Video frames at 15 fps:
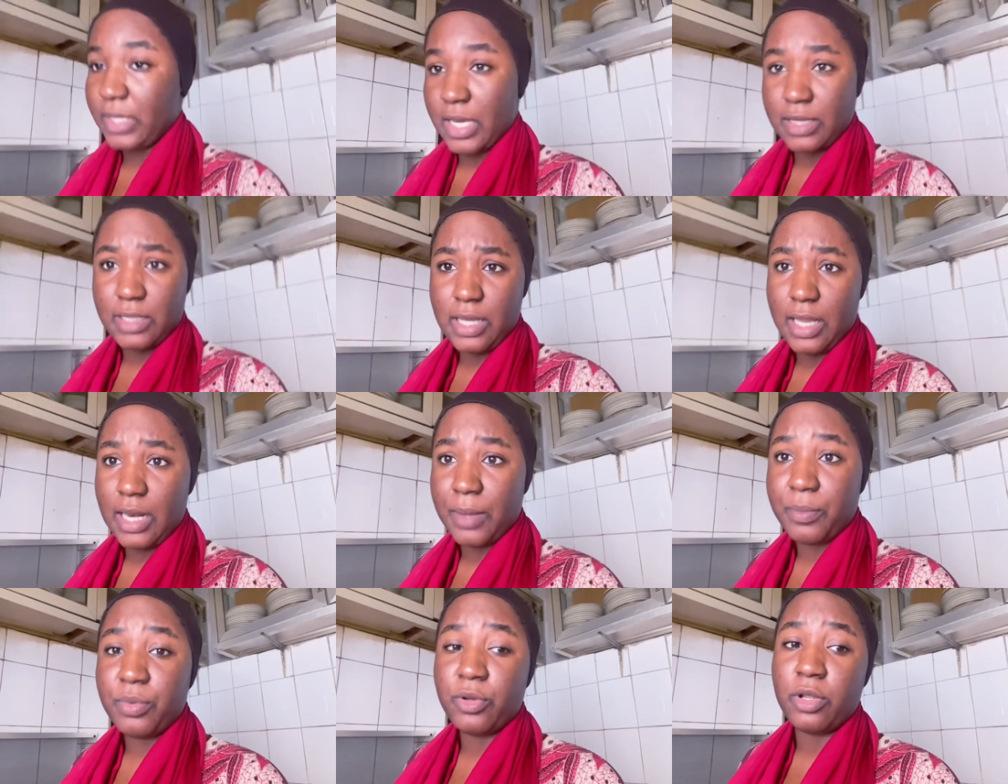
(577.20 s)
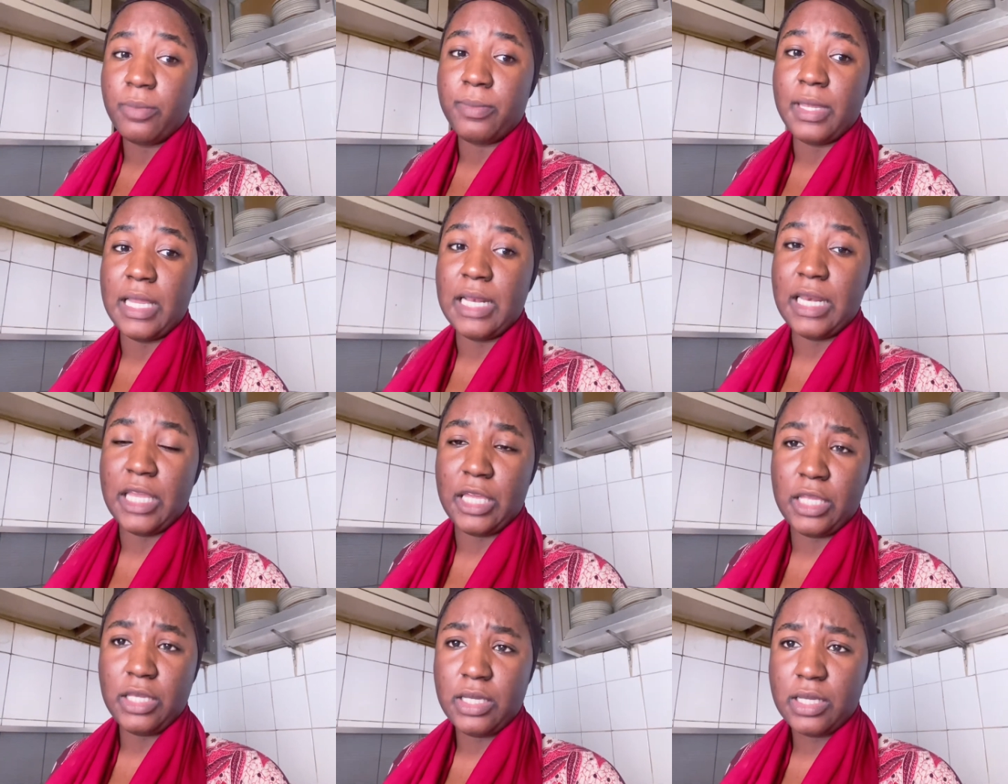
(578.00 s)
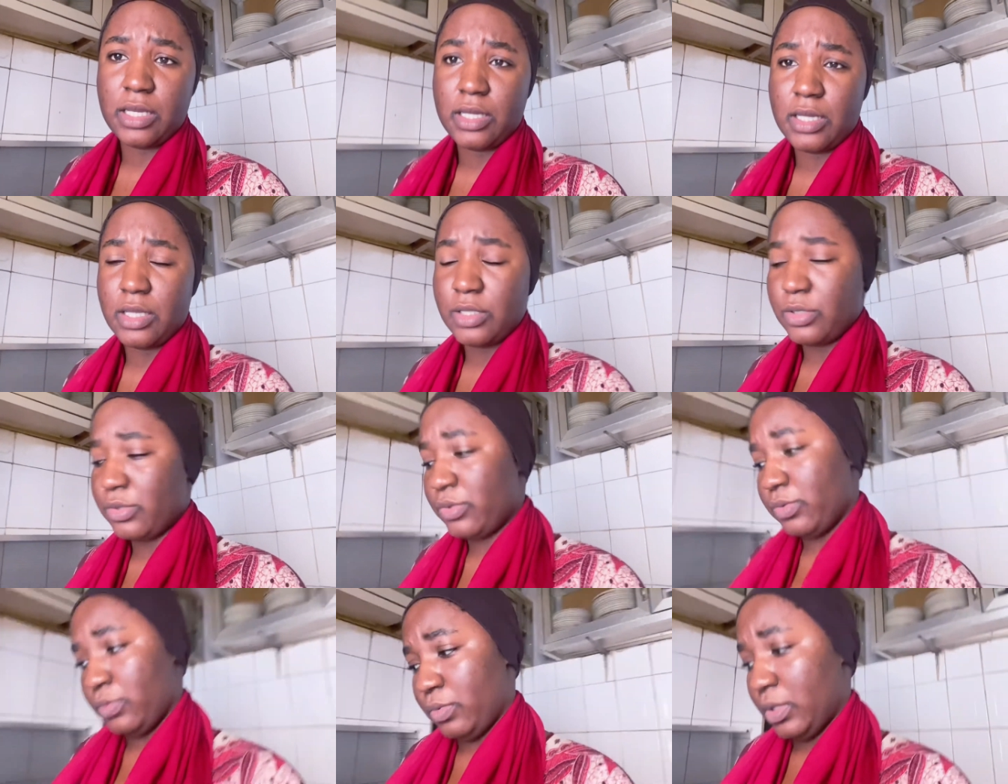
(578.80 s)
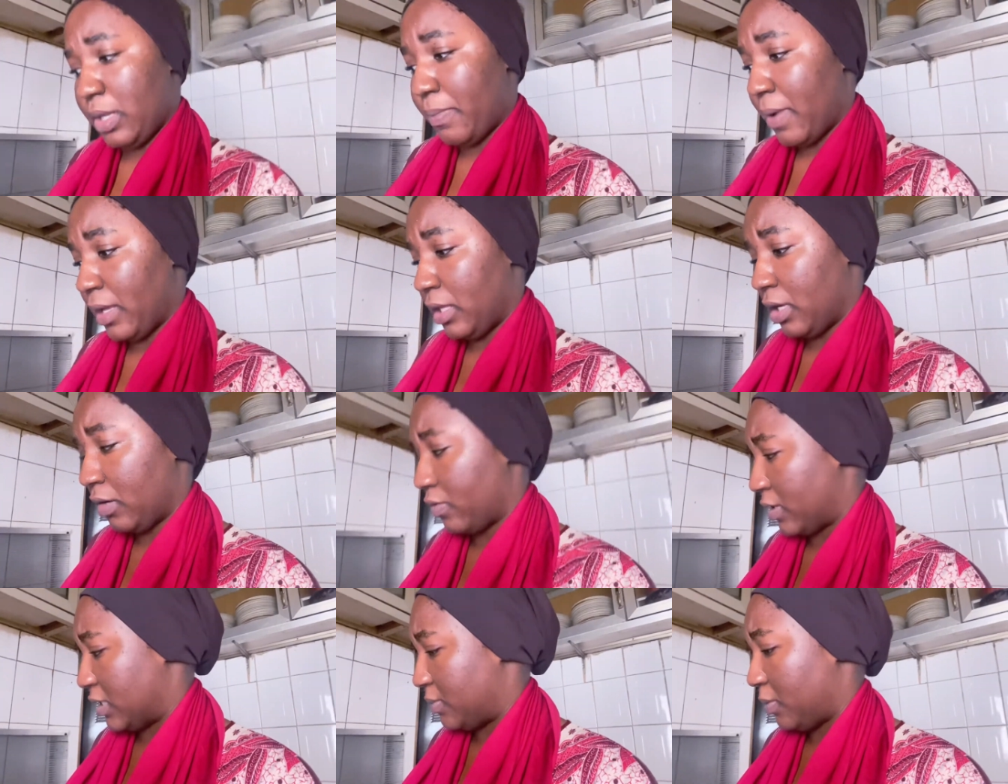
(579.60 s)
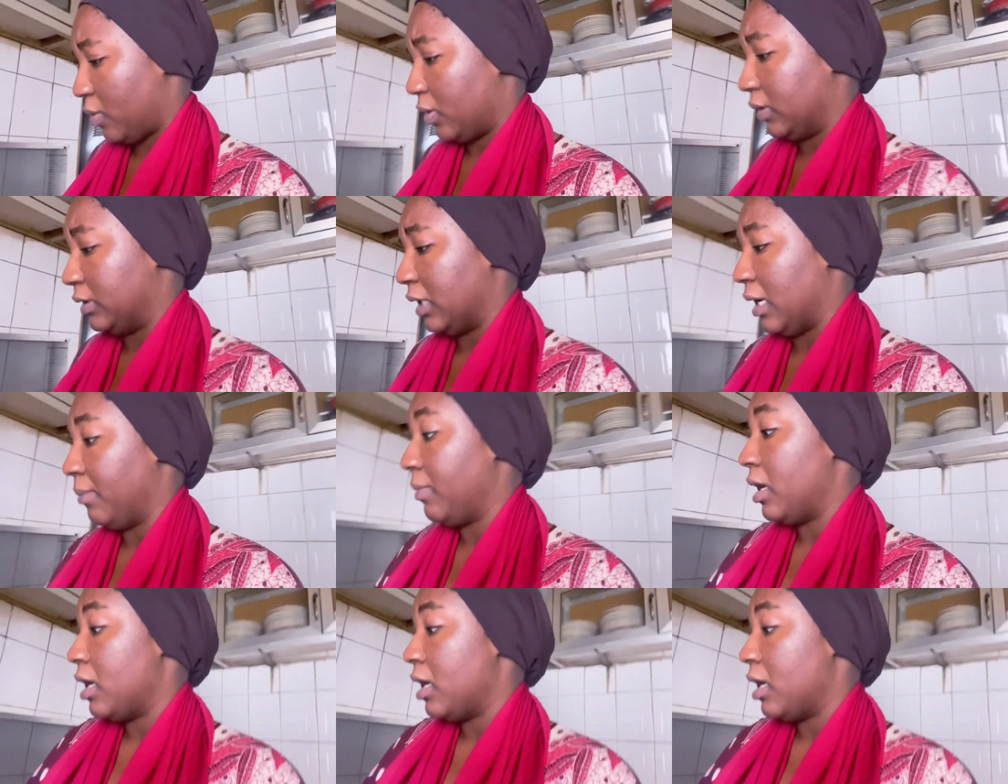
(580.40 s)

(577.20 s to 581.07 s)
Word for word: I think I like put up a link to the pancake recipe one time